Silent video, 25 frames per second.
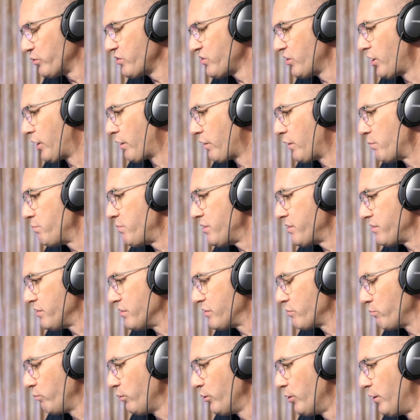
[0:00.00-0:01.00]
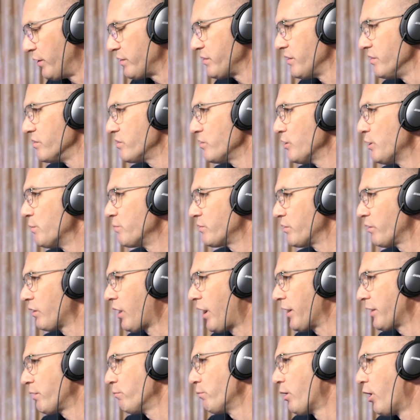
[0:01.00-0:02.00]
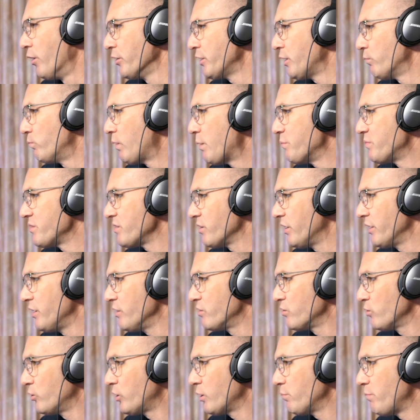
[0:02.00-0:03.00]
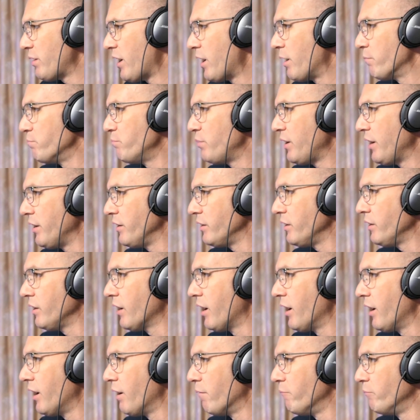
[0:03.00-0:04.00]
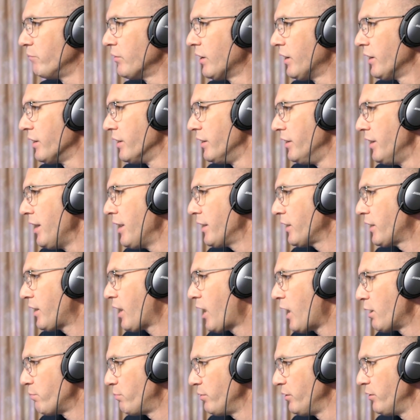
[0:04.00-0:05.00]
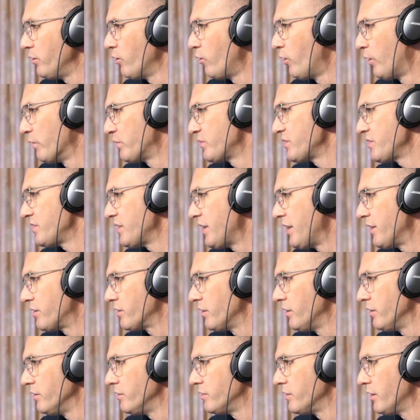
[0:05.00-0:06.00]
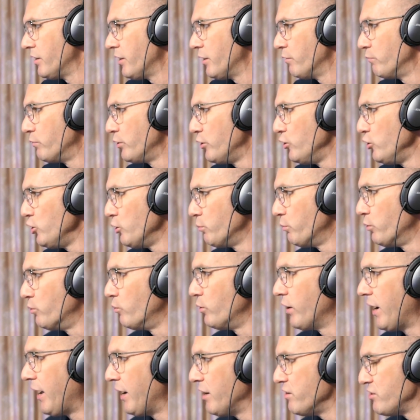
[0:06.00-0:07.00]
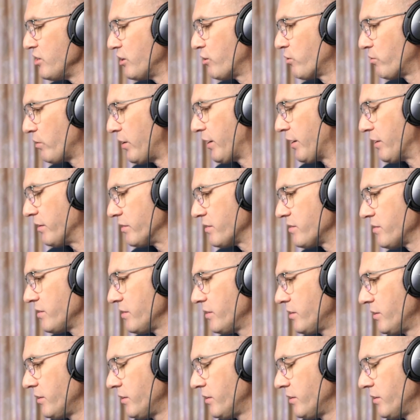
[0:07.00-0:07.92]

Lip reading: side of the business works in terms of, like, on your website, you talk about being net carbon offset and renewable energy credits?